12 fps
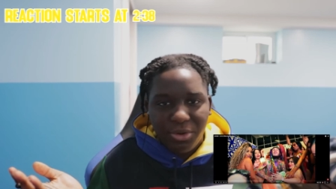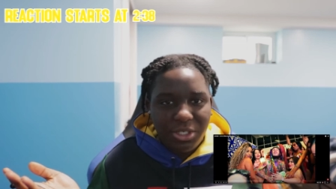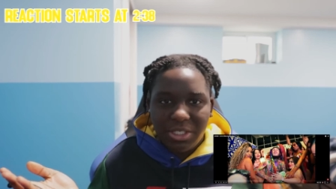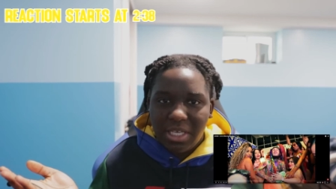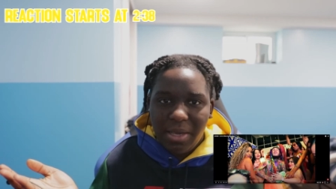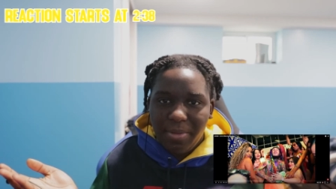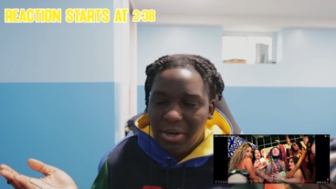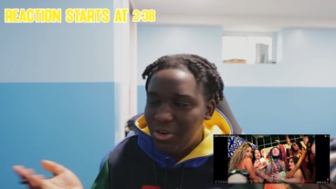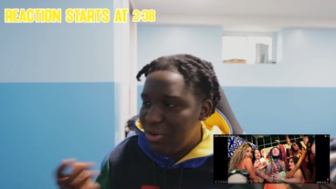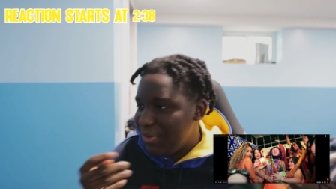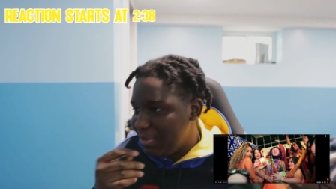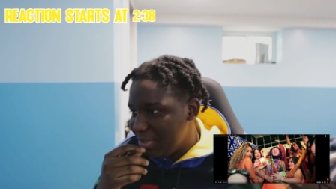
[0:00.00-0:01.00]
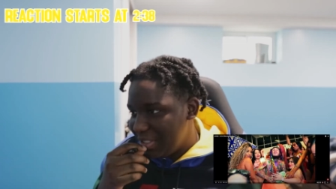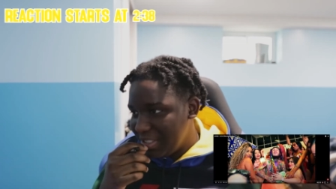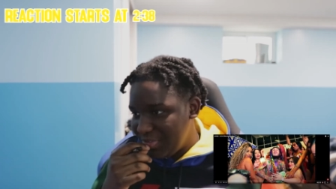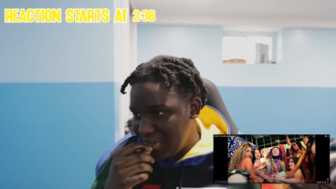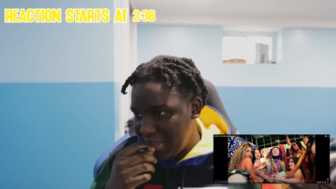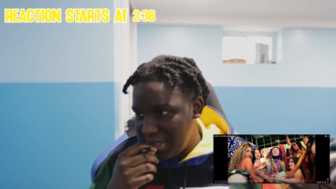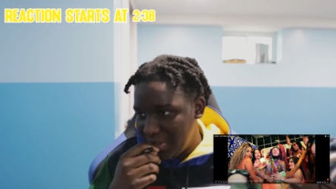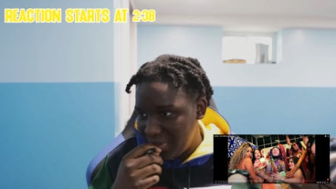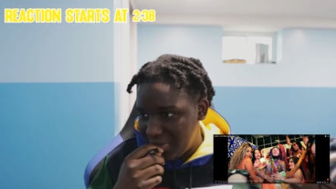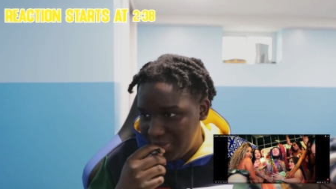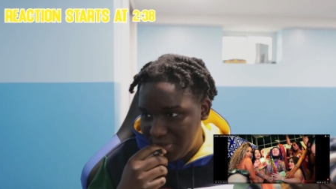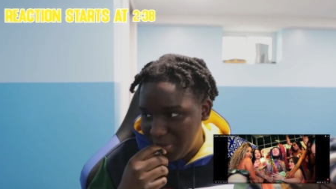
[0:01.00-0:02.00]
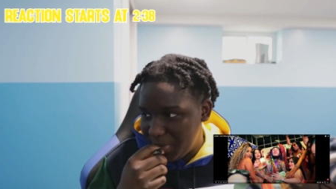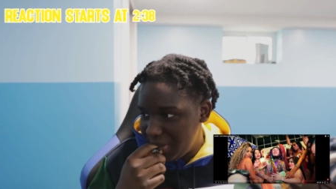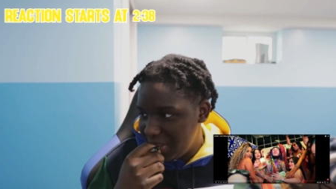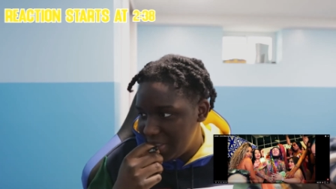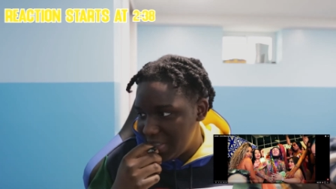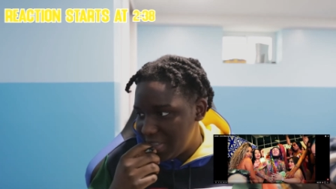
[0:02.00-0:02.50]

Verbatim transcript: boy just came out of nowhere with this video. You feel me?